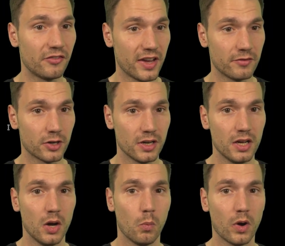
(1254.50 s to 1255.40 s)
favor.
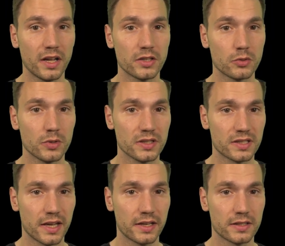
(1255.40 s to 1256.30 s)
What I do
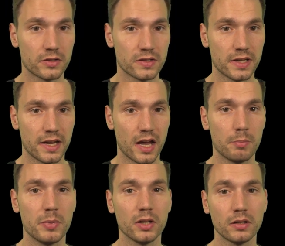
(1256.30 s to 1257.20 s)
instead is to say I
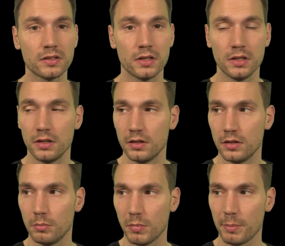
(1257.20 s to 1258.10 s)
build
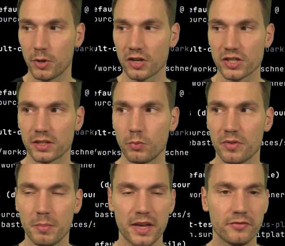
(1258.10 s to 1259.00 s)
my project
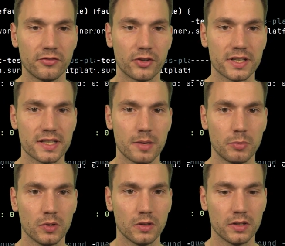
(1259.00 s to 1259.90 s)
with Maven, for
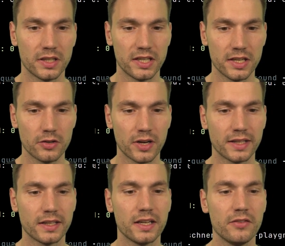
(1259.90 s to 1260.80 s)
example, here,
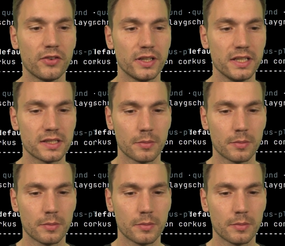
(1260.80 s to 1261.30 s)
and then if I need